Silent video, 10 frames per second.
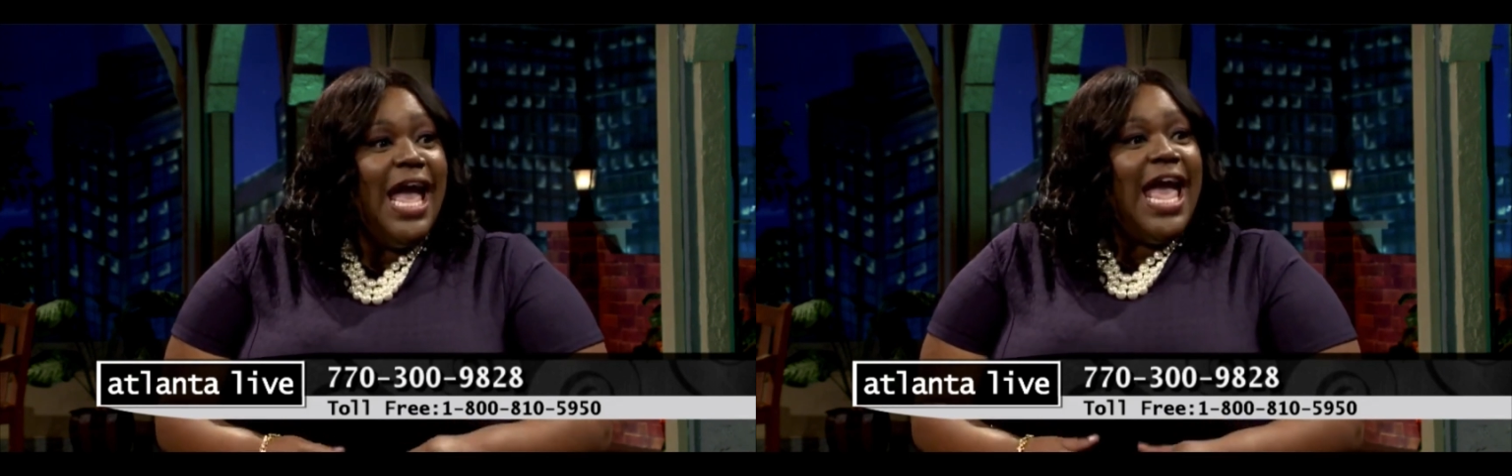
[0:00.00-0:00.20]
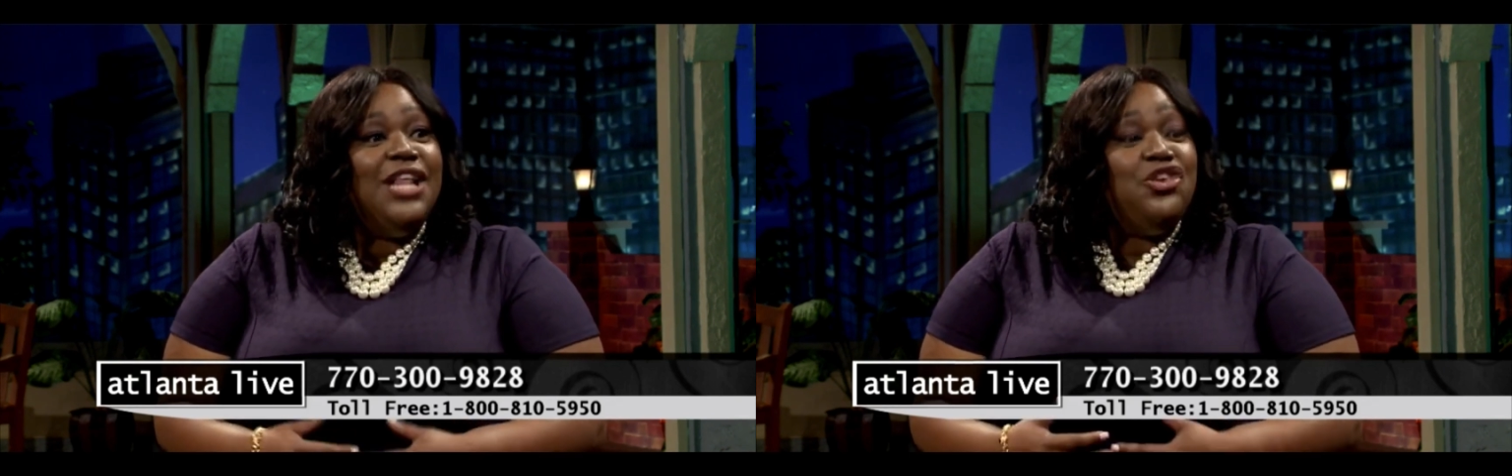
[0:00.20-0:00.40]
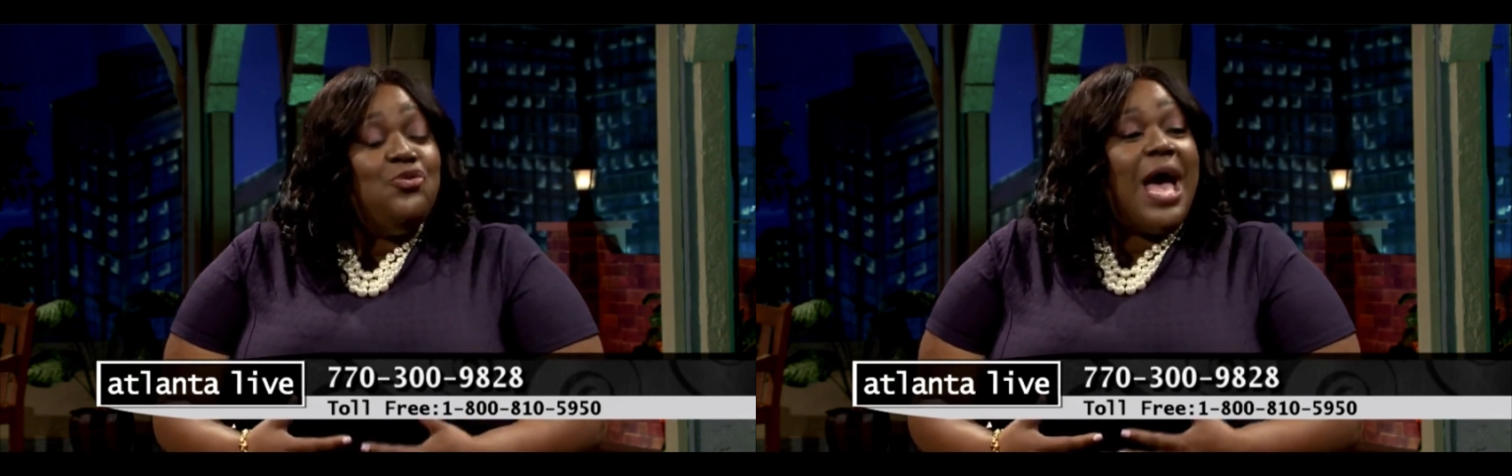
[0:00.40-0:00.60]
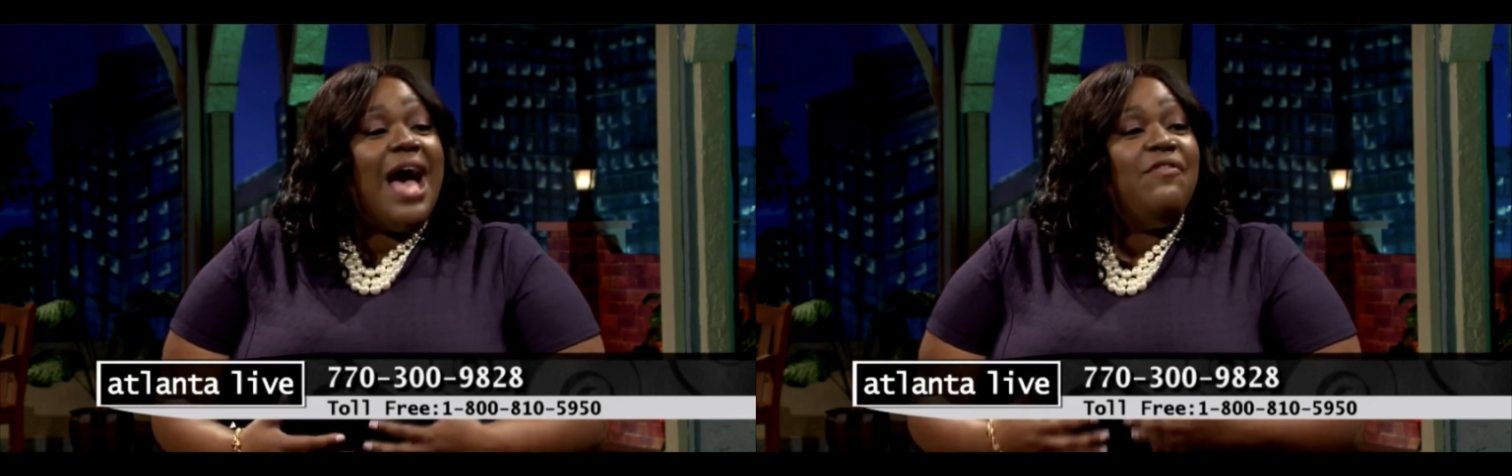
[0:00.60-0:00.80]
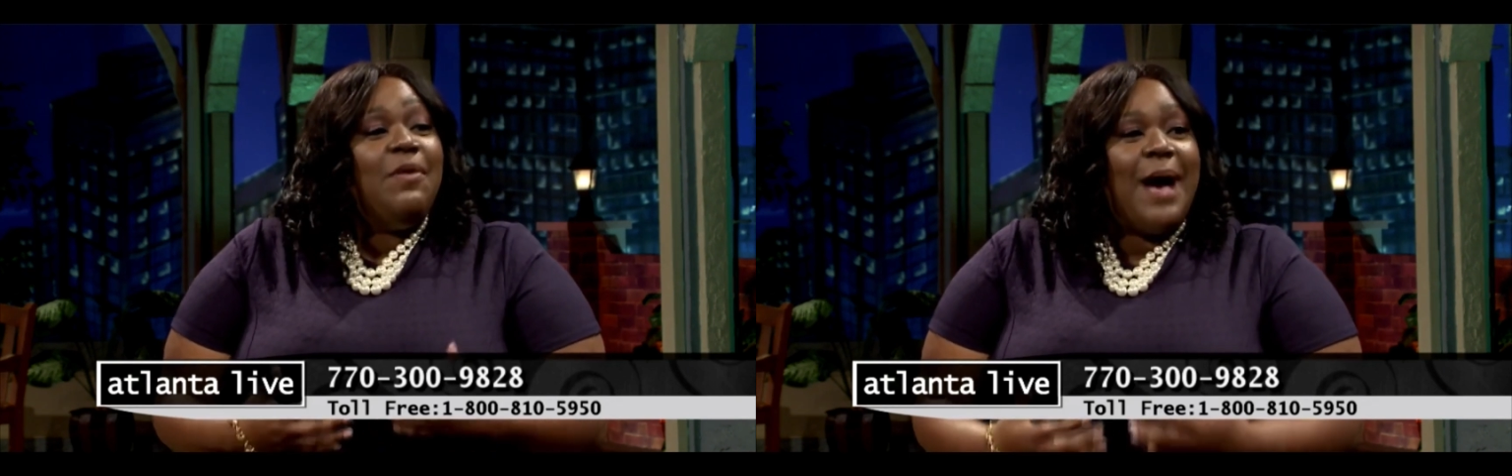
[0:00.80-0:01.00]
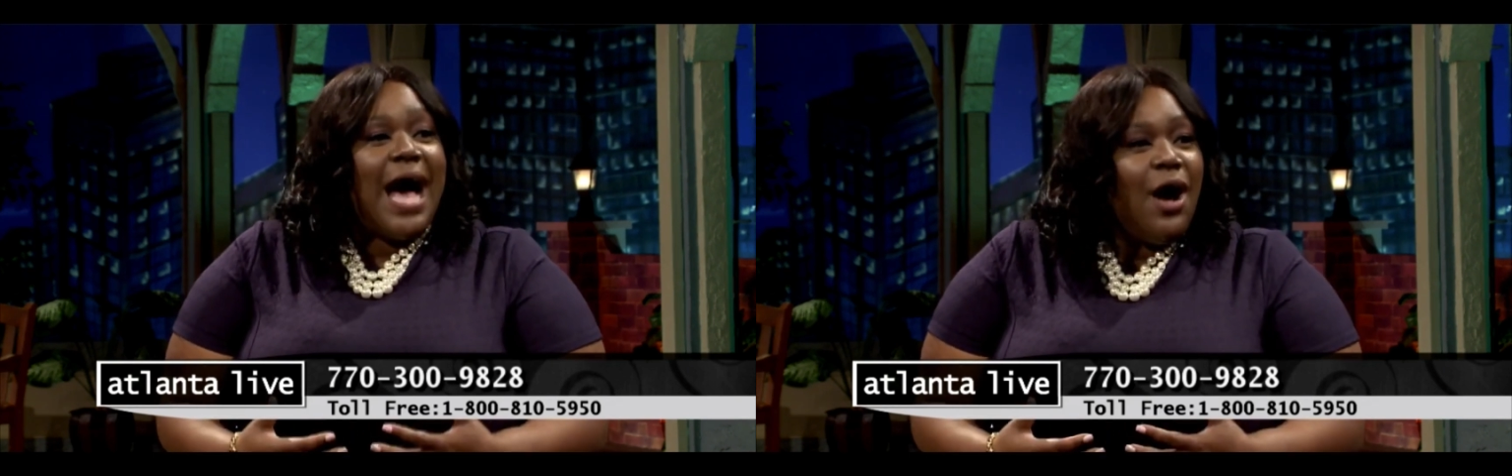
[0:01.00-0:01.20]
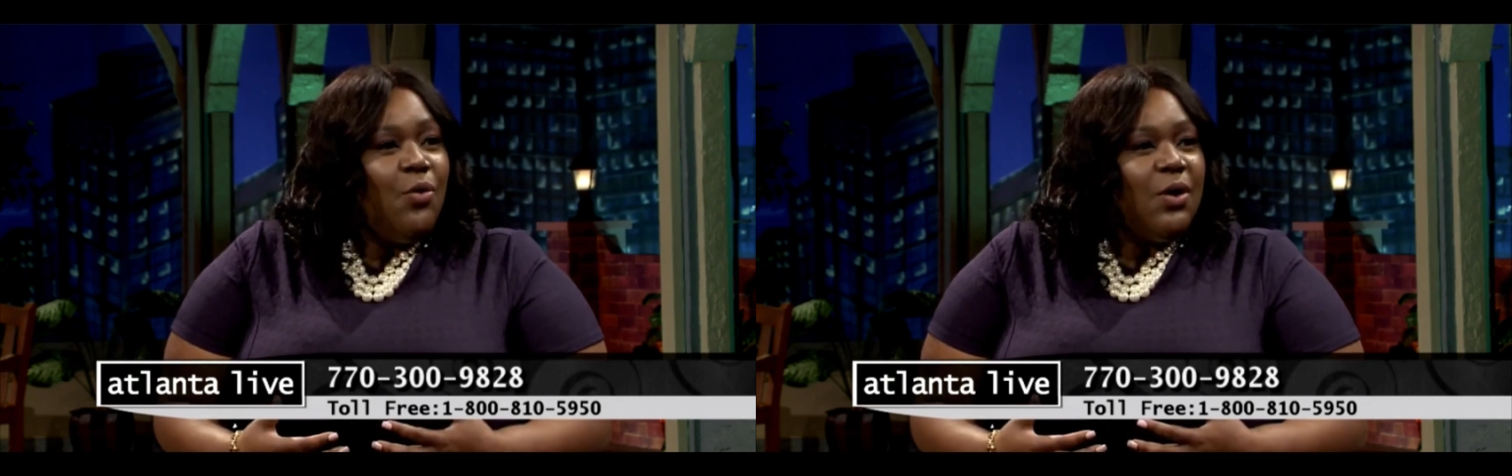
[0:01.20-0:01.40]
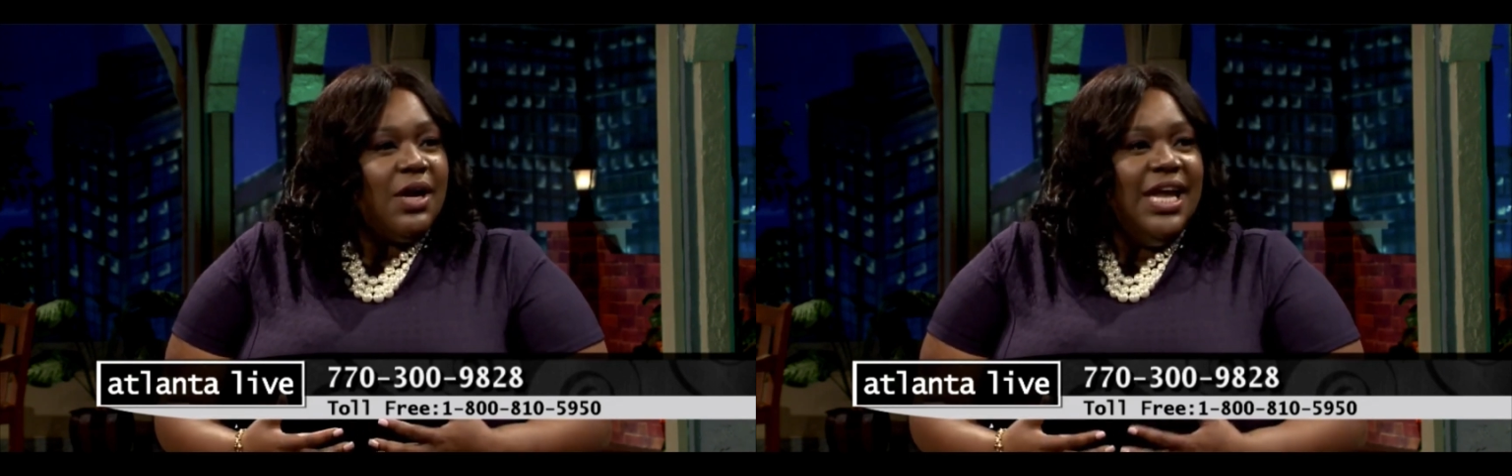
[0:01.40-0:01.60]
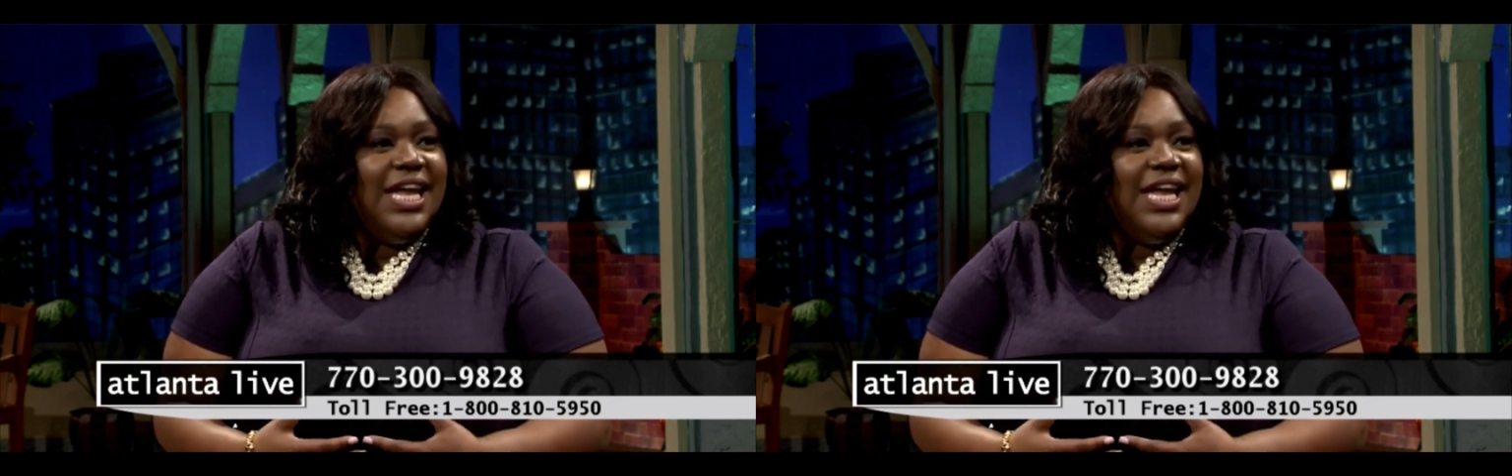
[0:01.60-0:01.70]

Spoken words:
And you have a power.